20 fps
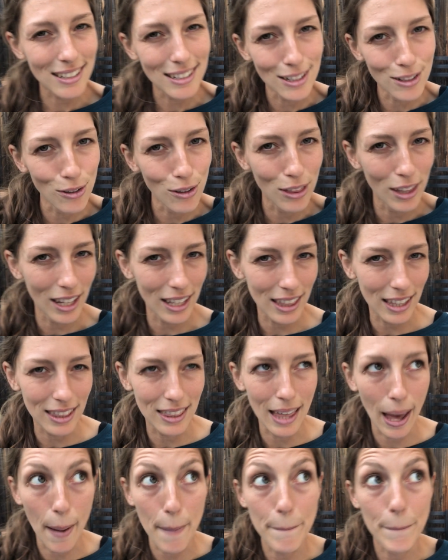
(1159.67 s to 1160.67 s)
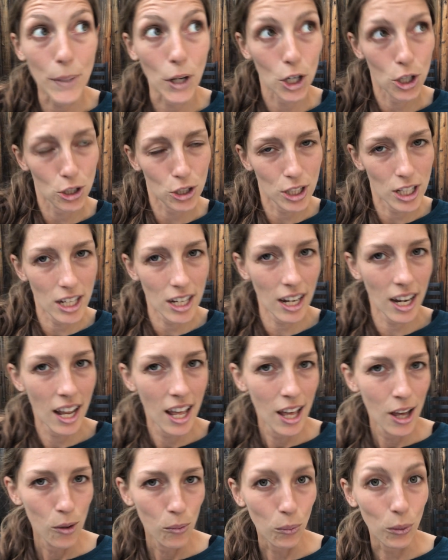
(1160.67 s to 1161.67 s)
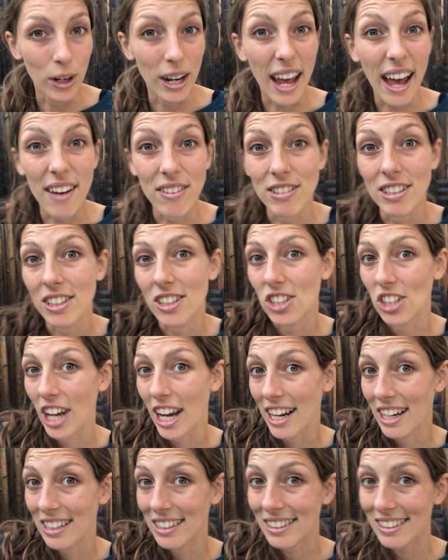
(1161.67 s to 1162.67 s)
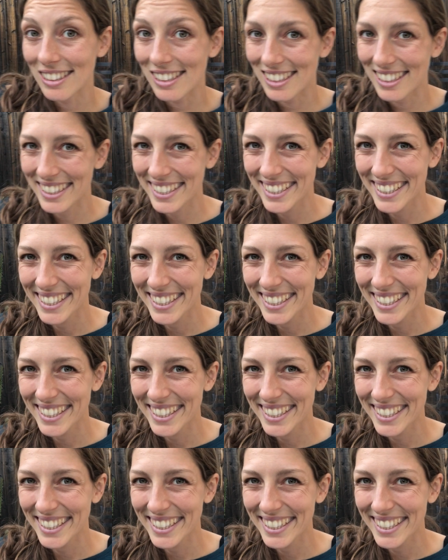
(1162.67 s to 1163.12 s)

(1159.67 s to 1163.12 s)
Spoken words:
do you think that that person would have to change